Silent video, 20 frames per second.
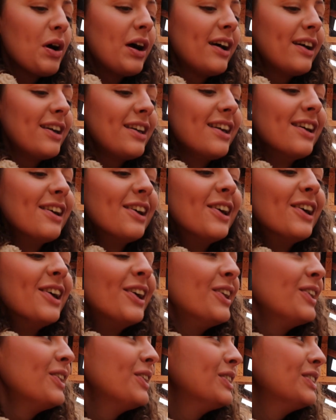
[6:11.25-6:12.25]
Why? I
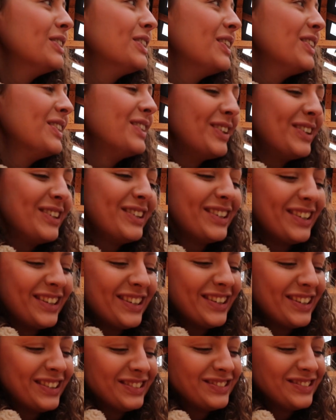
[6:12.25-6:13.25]
said, I
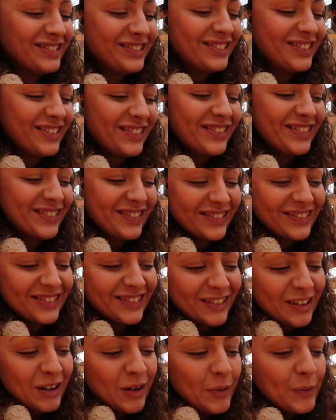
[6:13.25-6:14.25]

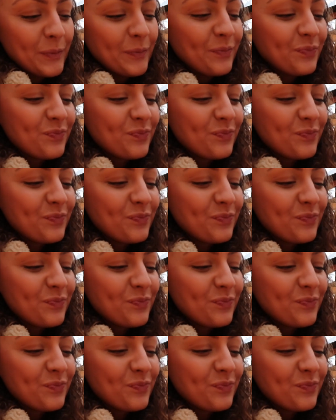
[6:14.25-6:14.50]
said,